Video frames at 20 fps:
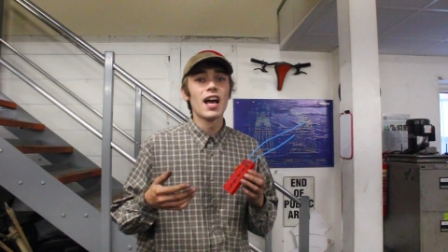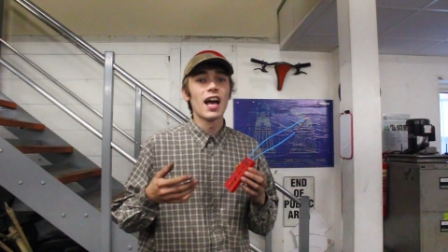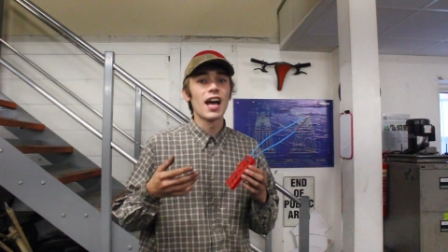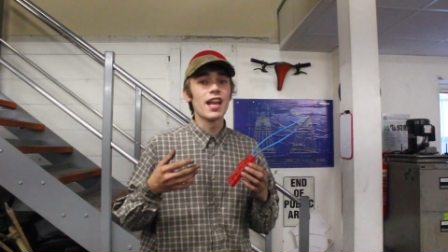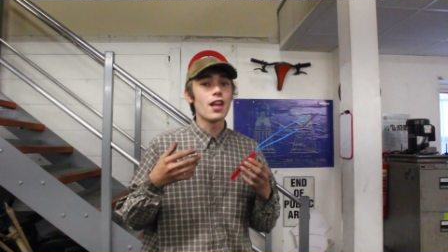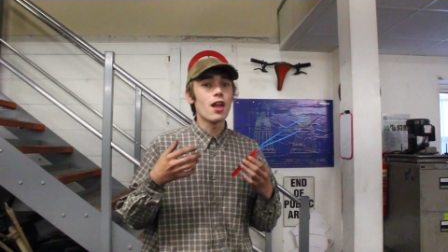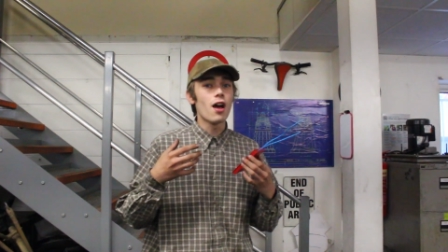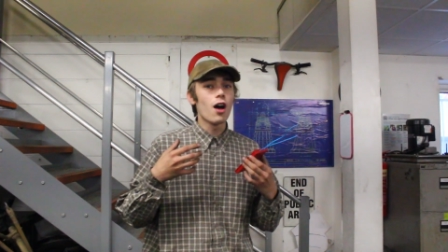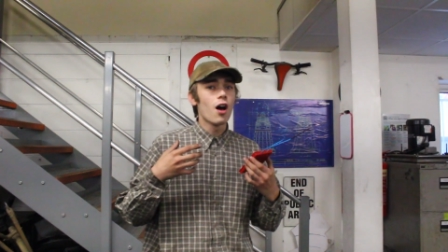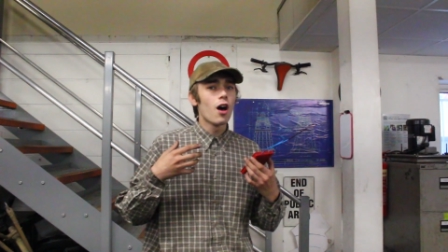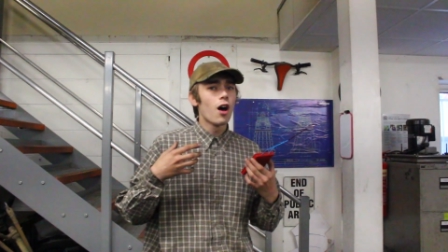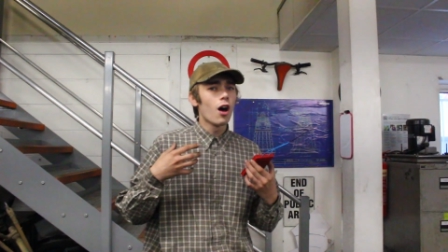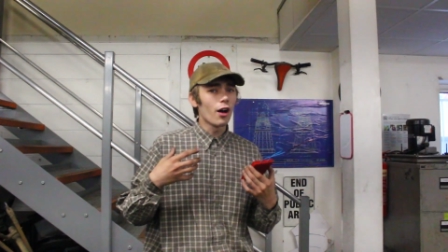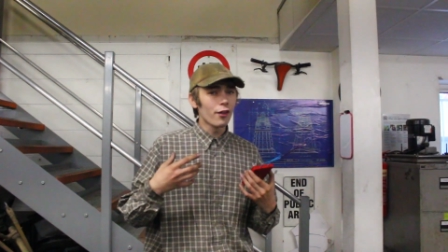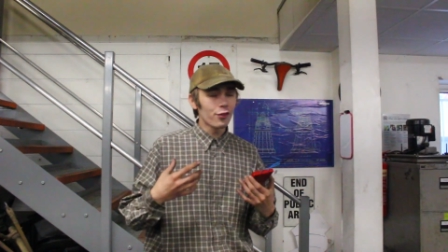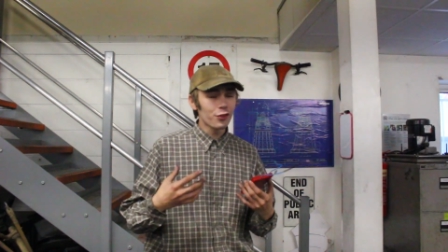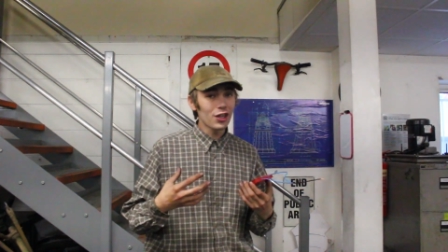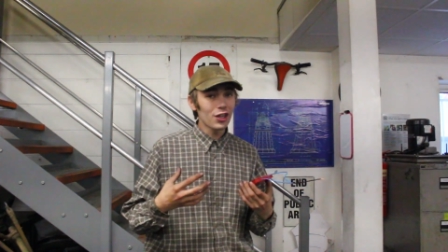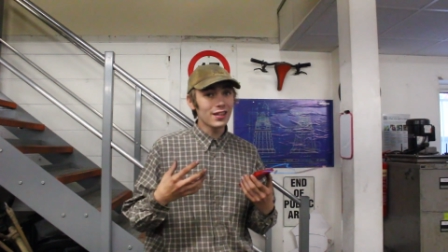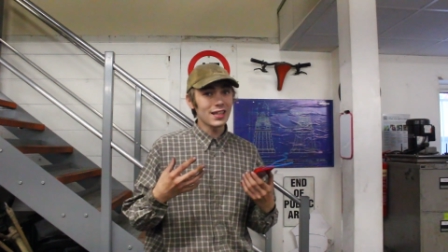And
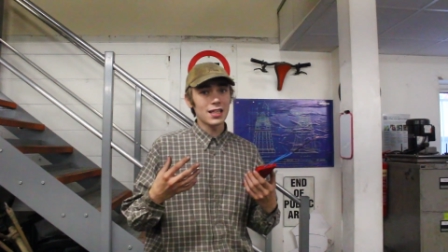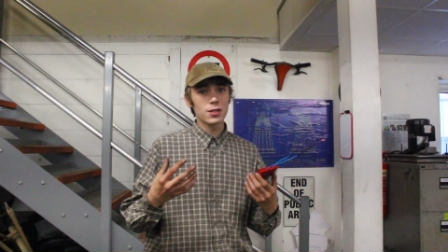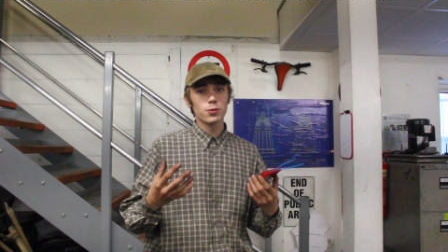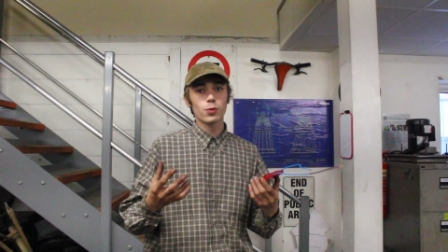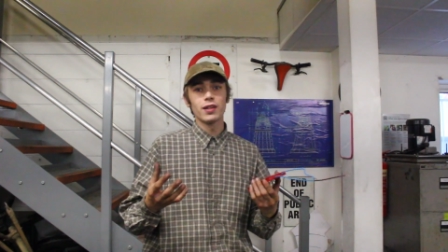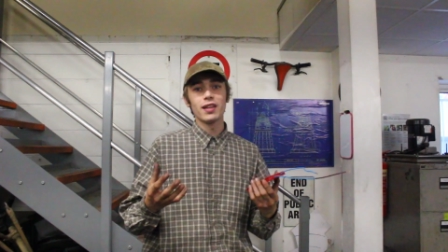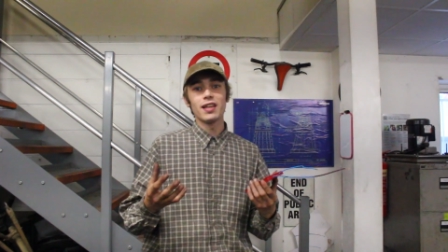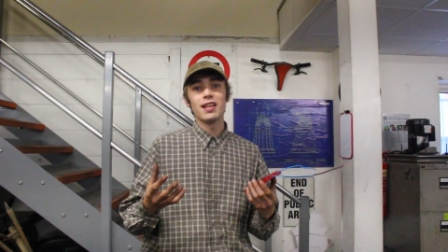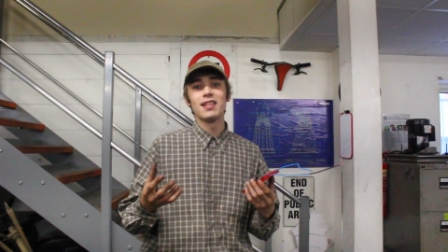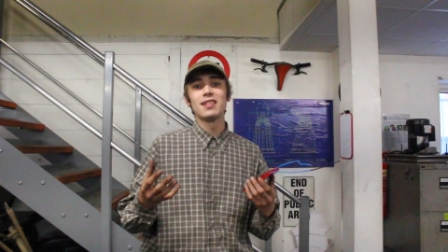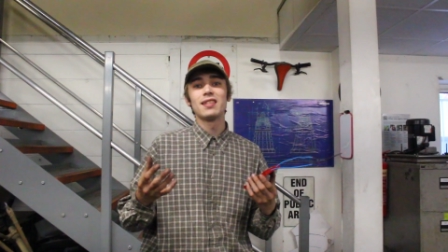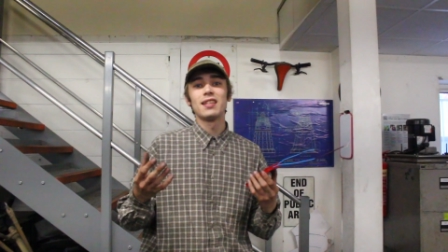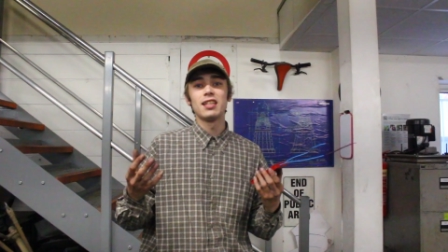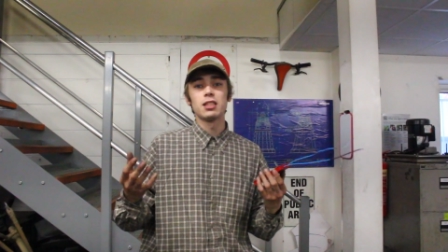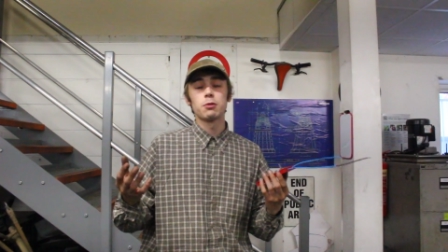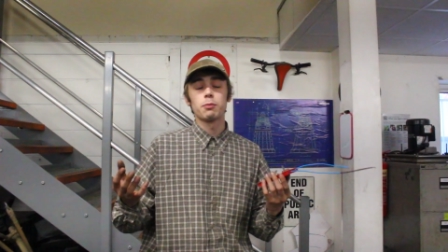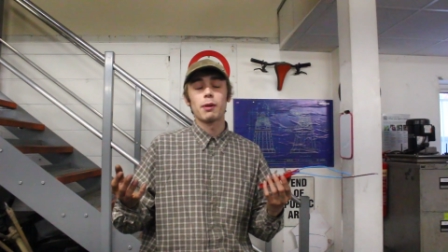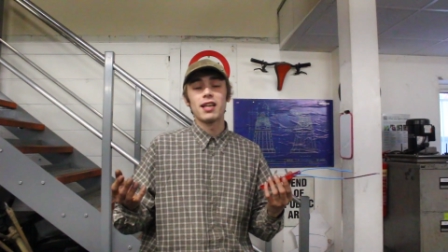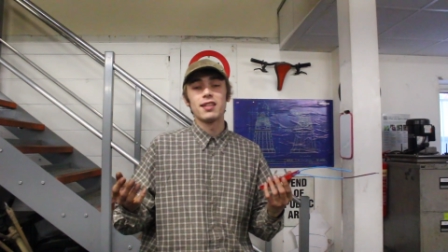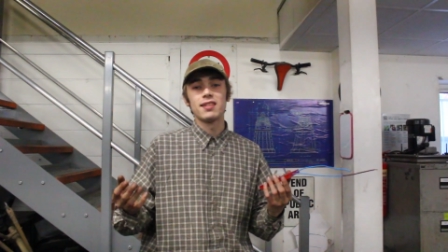I think that's what it is in
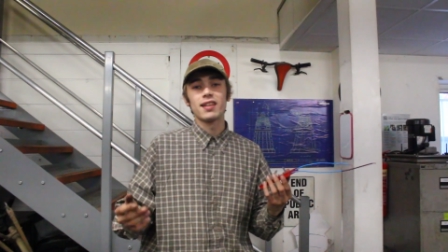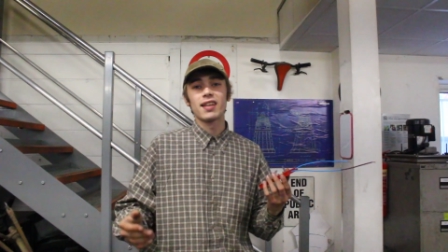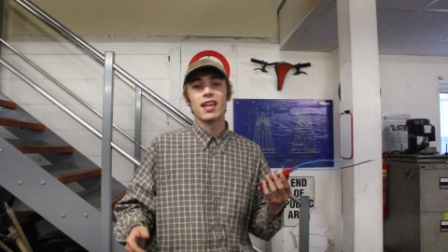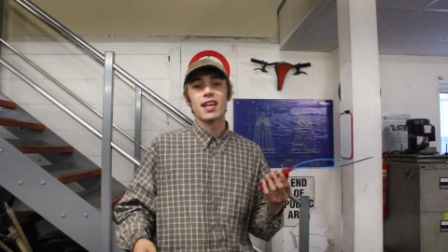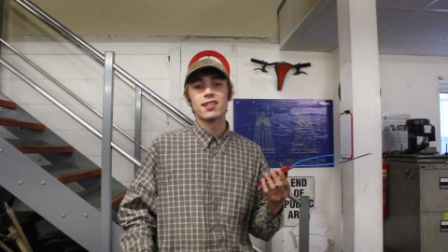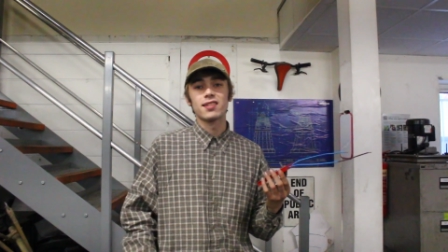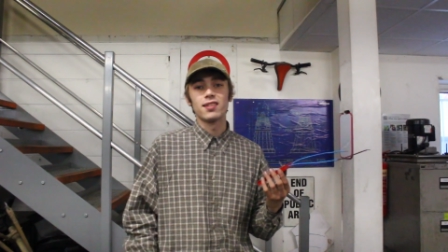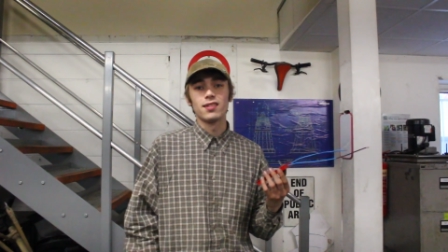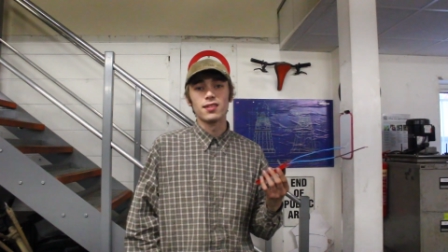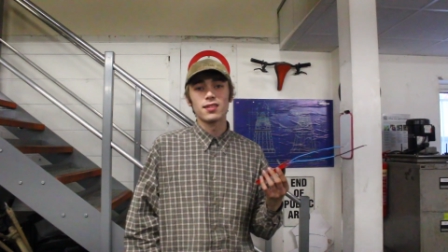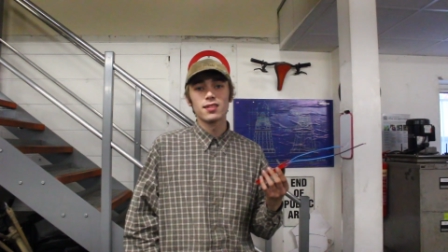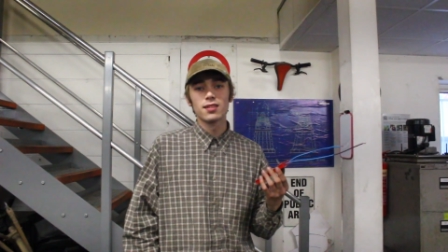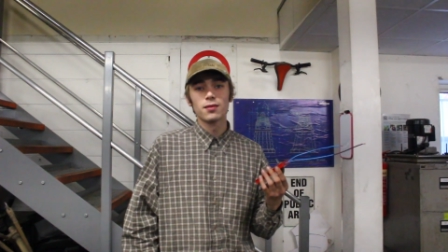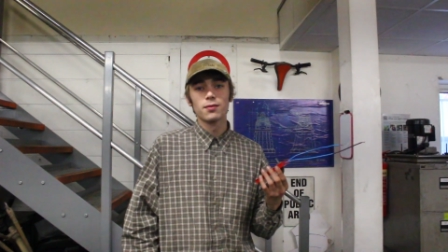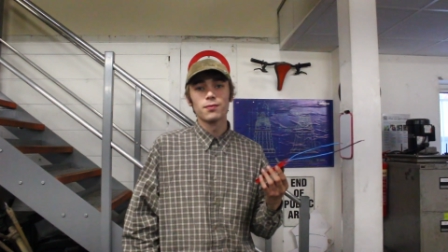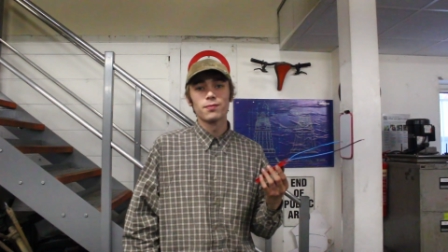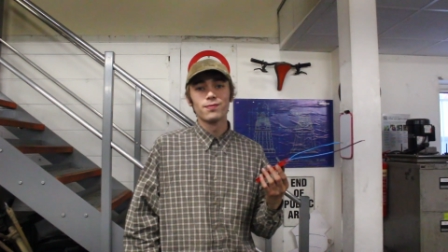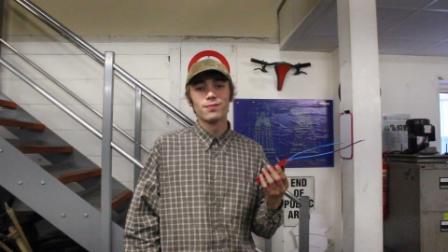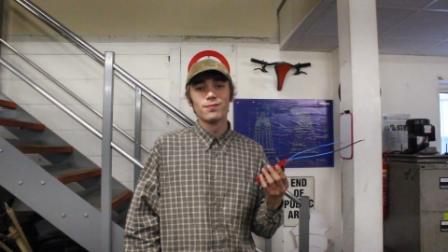its basic essence.